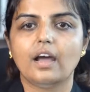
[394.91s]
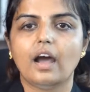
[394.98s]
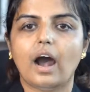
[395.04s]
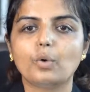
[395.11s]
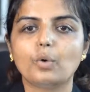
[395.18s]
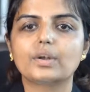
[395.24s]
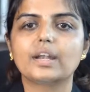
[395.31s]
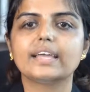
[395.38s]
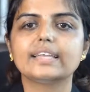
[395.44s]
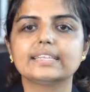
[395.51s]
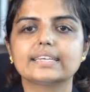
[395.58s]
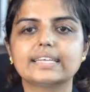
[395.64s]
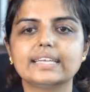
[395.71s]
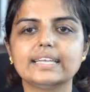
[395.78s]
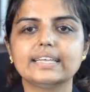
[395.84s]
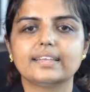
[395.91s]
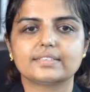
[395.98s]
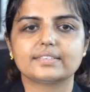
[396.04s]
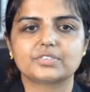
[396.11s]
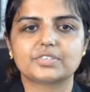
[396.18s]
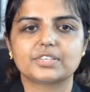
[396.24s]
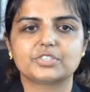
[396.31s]
outline the key
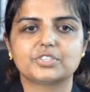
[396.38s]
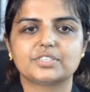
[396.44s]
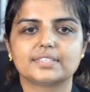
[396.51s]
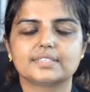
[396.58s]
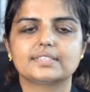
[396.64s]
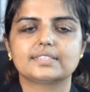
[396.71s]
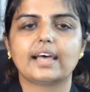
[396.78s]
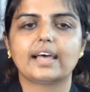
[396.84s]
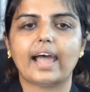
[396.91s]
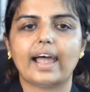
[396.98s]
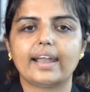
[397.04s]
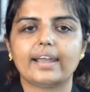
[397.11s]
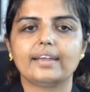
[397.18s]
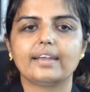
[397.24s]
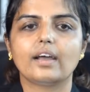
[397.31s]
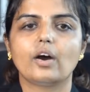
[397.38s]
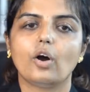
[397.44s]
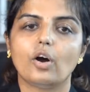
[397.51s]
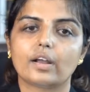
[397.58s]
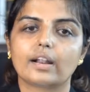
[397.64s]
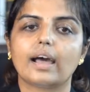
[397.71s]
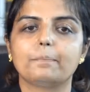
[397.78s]
restrictions and
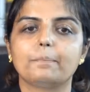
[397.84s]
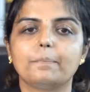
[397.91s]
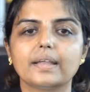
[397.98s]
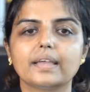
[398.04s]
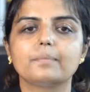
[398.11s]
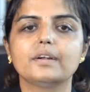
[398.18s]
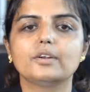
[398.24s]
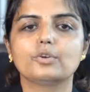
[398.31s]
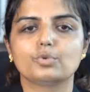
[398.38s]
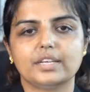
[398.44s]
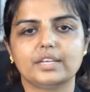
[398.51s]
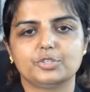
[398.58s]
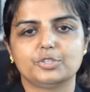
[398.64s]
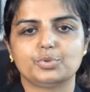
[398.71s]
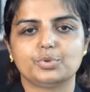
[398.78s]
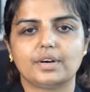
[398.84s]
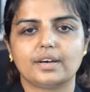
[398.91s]
are applicable to the issuer,